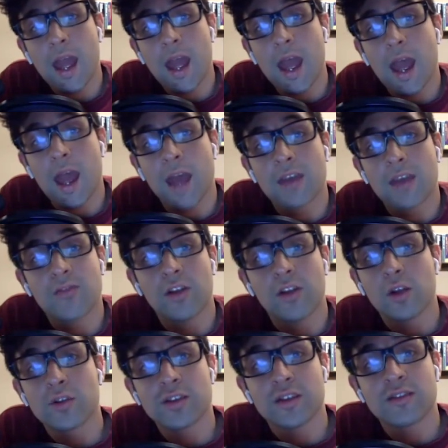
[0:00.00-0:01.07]
And
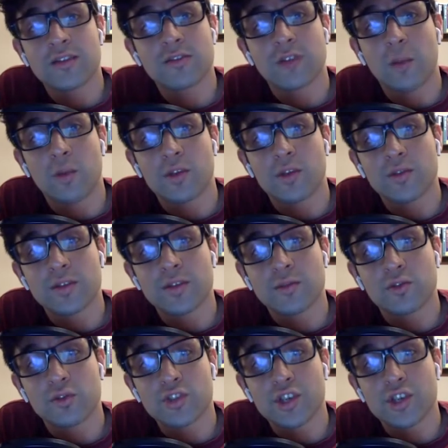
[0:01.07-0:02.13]
follow us on Instagram. We're doing some
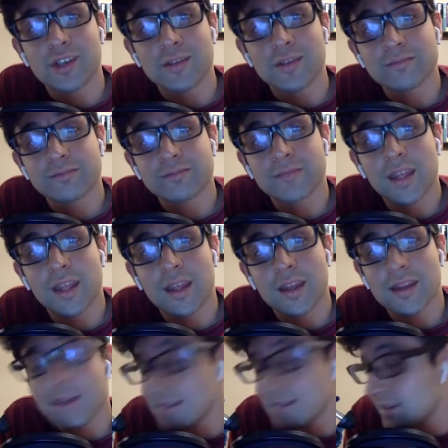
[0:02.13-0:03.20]
cool shit.
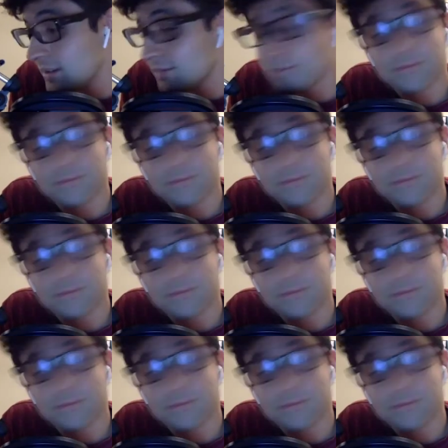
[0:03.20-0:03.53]
And that's it.